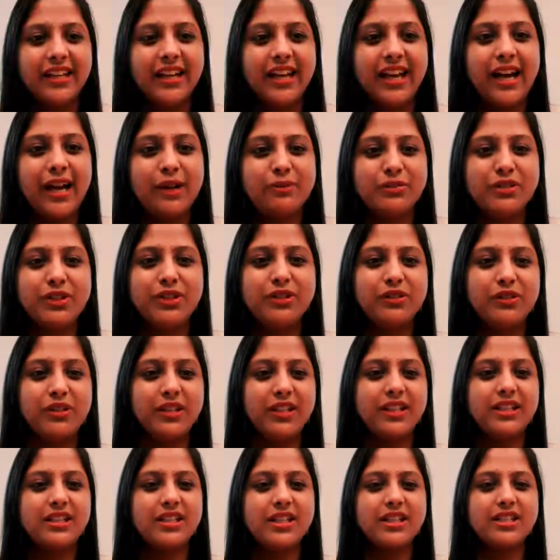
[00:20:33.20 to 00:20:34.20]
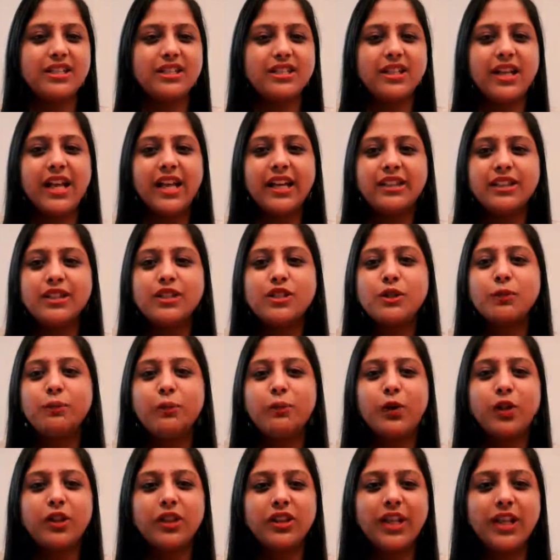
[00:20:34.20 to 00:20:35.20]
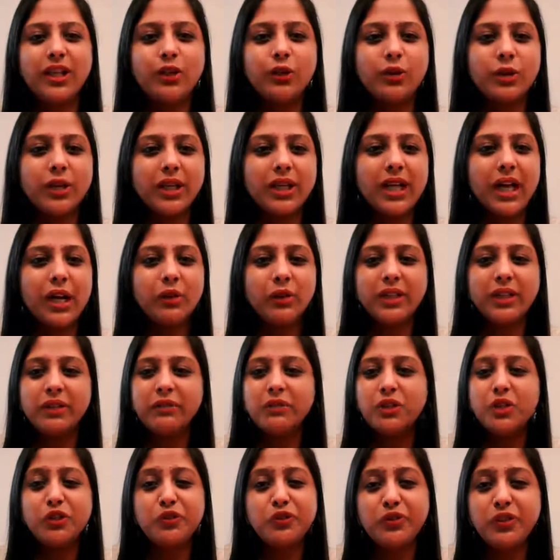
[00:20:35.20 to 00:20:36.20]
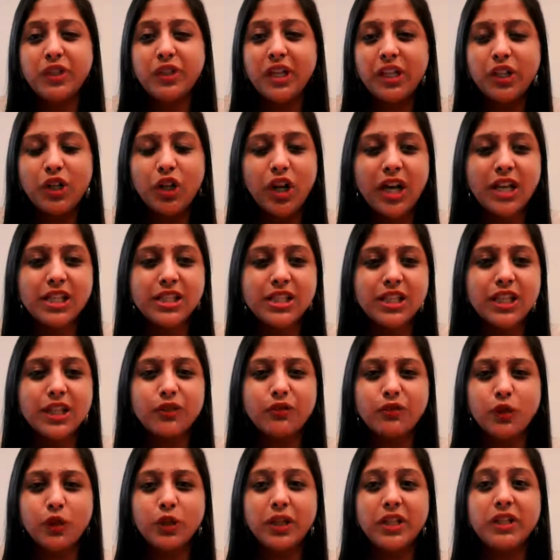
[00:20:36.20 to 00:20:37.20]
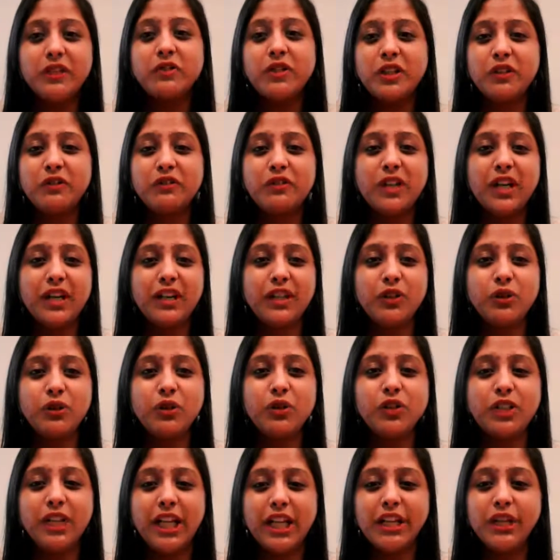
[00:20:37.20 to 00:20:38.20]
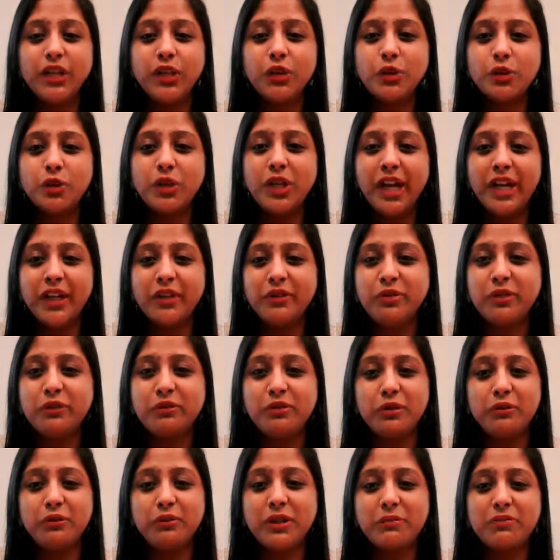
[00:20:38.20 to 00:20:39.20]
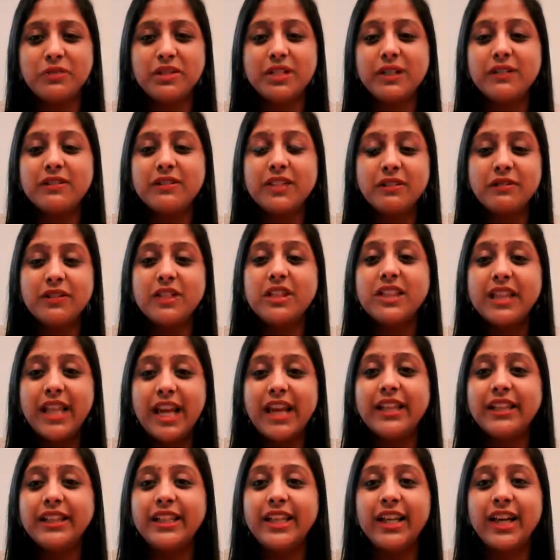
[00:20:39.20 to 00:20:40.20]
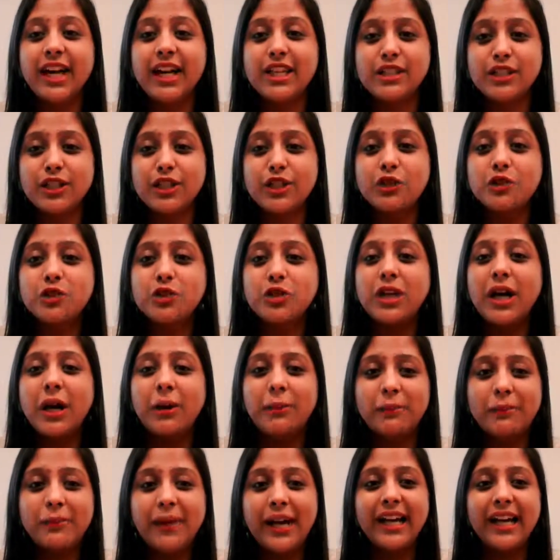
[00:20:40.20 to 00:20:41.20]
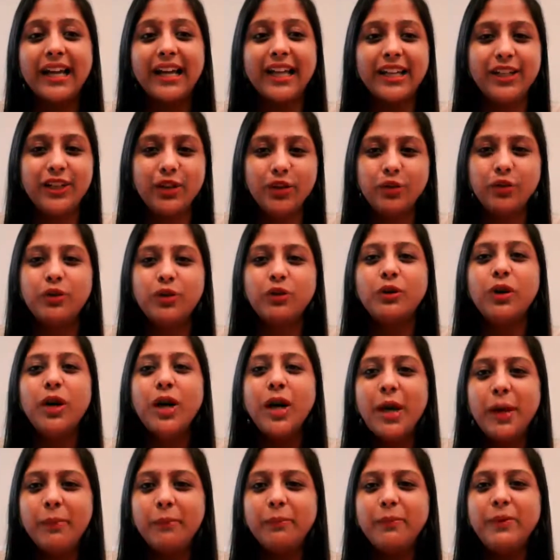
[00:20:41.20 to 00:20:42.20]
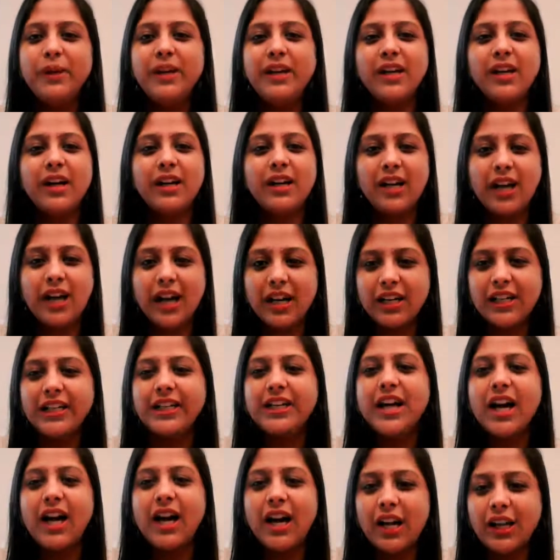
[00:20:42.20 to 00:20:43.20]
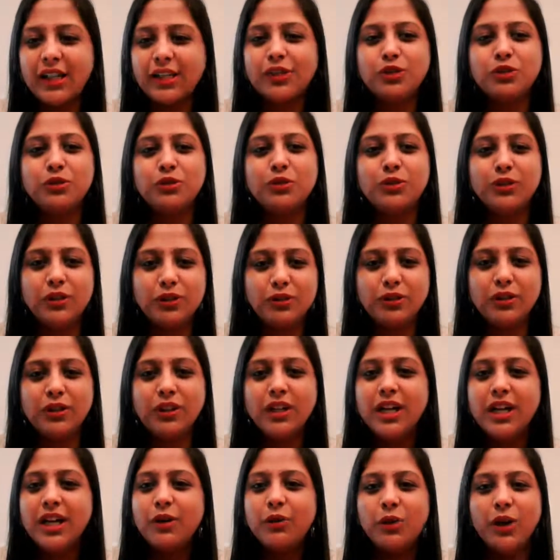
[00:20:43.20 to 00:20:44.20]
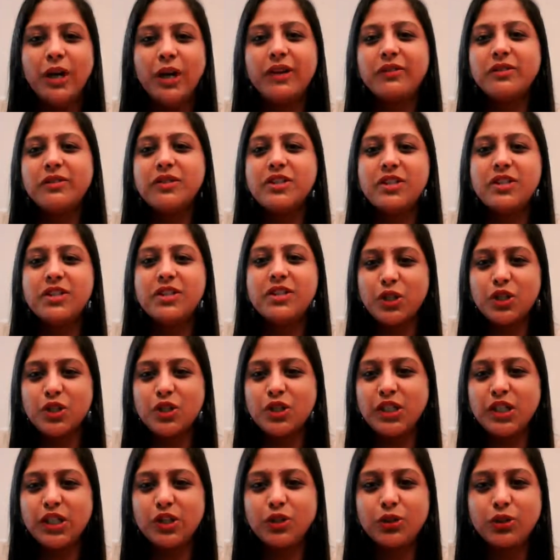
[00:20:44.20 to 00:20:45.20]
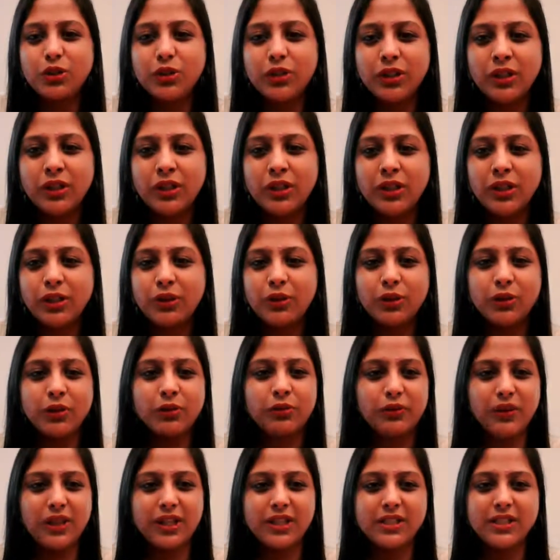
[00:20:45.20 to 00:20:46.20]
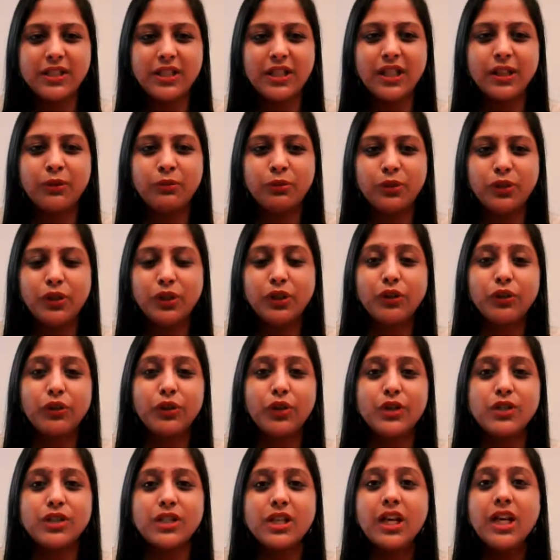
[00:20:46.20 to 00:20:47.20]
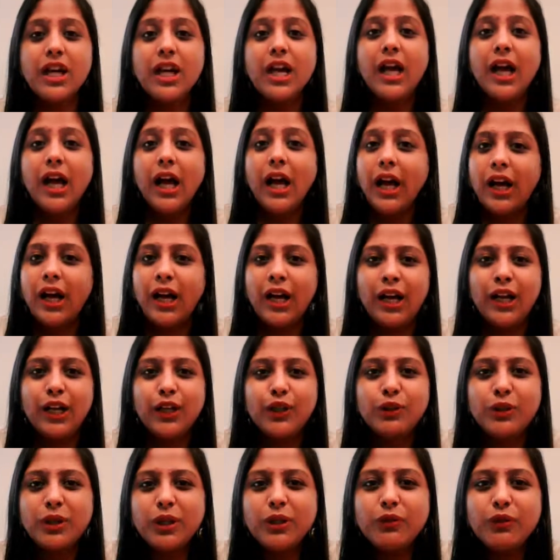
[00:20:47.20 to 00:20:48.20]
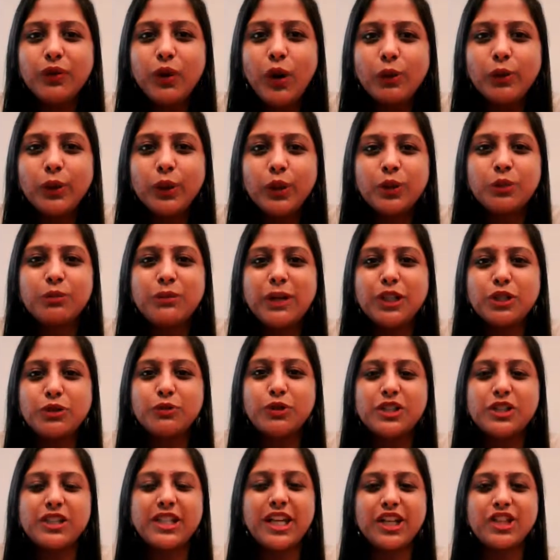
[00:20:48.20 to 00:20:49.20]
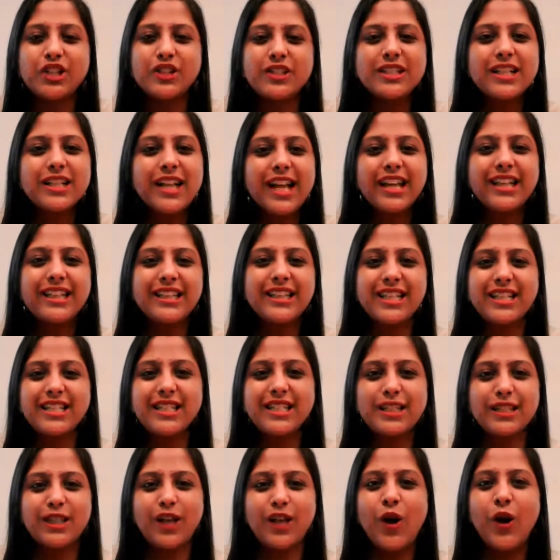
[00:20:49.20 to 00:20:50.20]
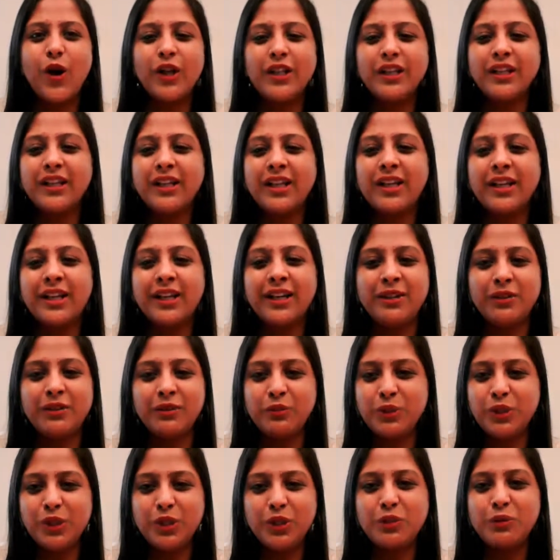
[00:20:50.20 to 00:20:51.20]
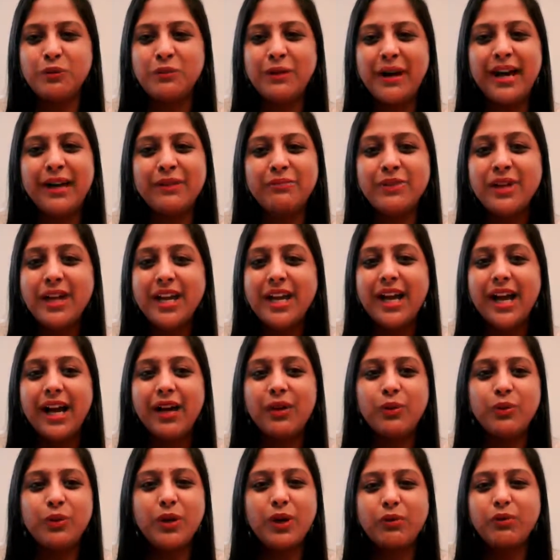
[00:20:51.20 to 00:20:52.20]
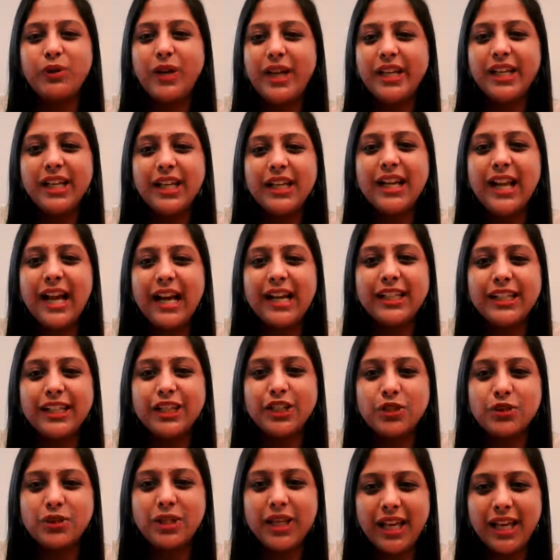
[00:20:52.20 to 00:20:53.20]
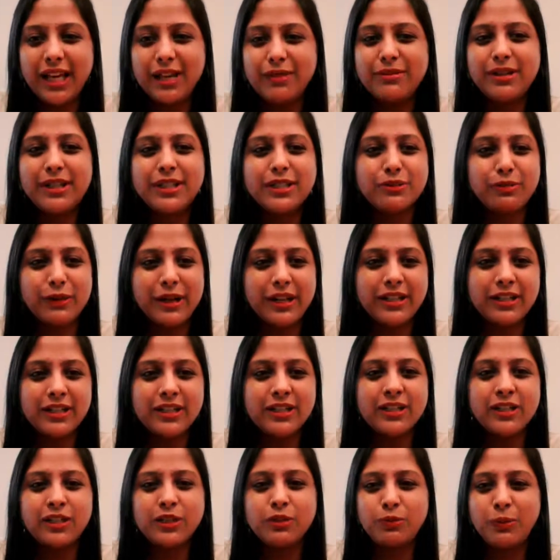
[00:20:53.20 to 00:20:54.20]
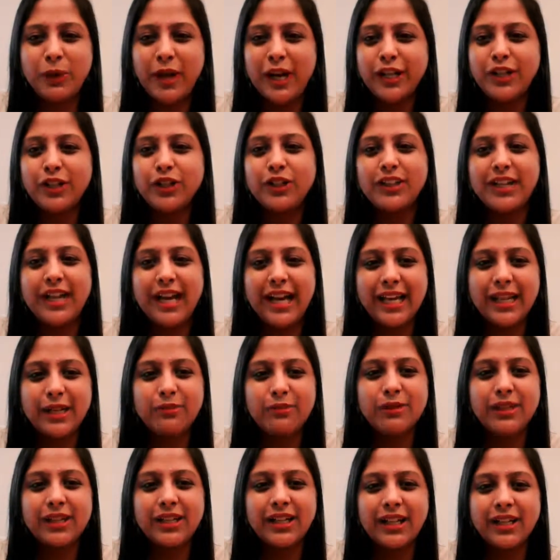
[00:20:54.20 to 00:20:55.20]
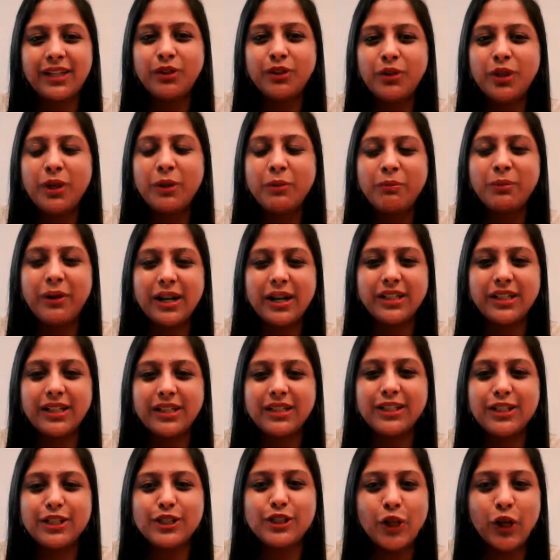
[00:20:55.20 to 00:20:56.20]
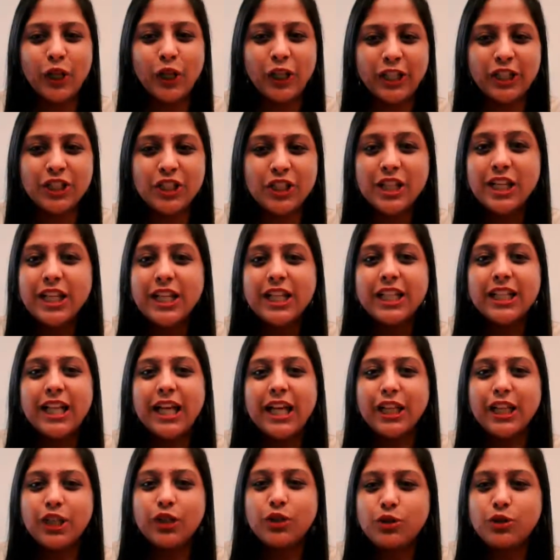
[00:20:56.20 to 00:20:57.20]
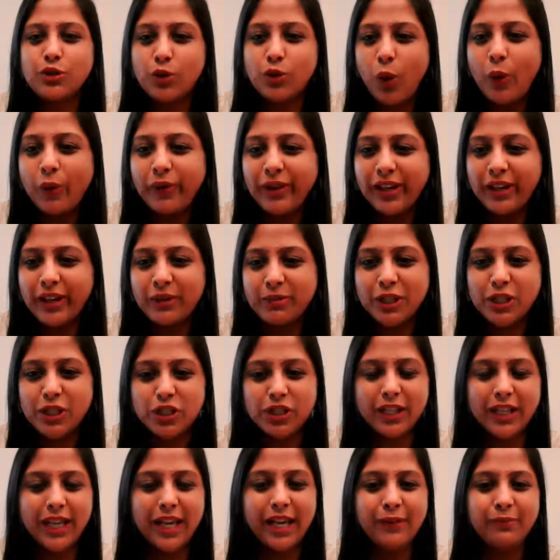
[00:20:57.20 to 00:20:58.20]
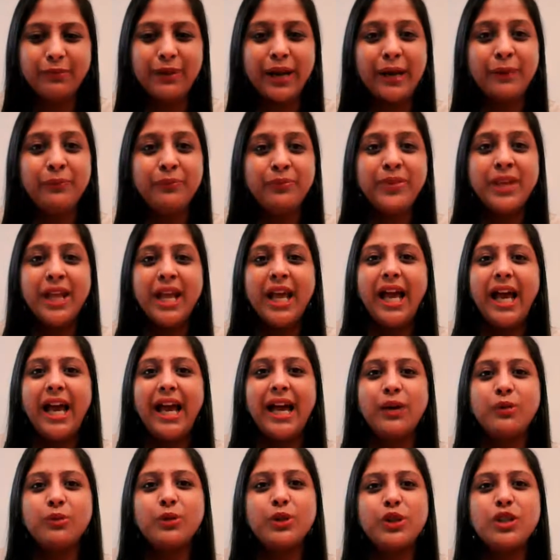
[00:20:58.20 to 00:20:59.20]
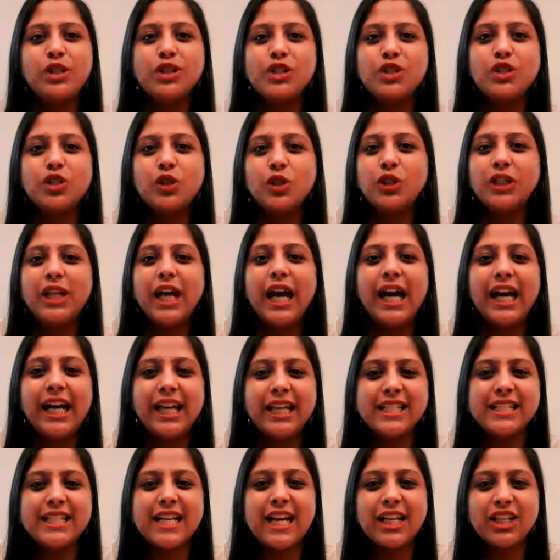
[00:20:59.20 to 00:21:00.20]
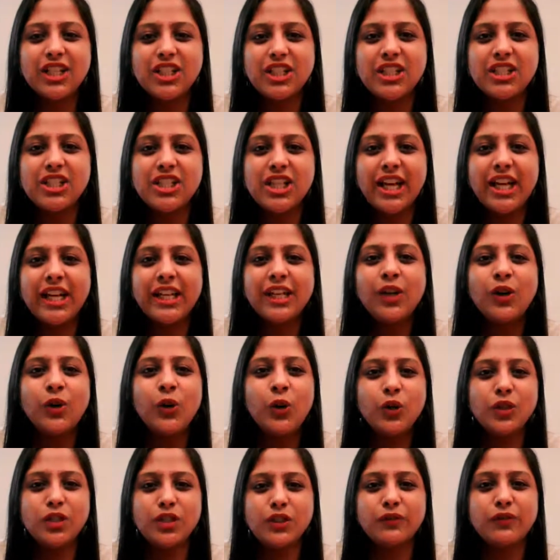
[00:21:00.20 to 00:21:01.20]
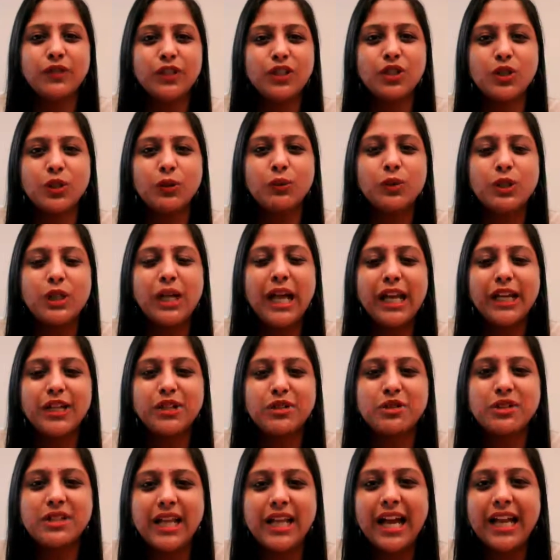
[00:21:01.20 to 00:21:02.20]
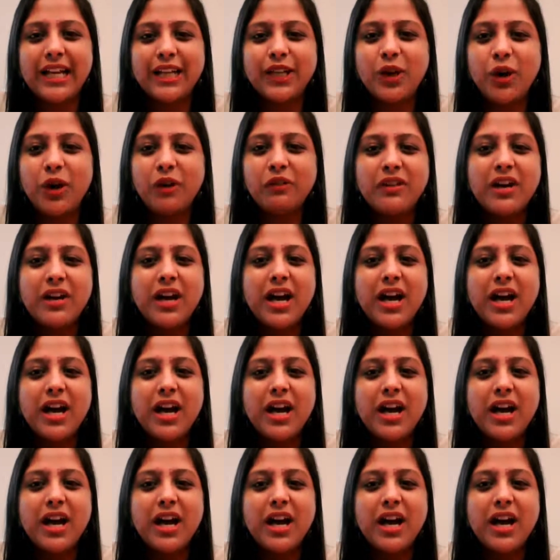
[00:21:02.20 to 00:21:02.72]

Absolutely. It's like the support they're looking out, even if they're not asking for, even if they're, telling you to get away from themselves, even then they're asking you to come back and, be a cuddling hug to, whatever situation that you're good, facing and putting across. Looking forward to much more sessions like this on with you, ma'am. We are very glad that you came and spared your time and, imparted this knowledge. Thank you so very much again, ma'am. And with this note, I, Sakshi Jain, host of the show, would like to sign off.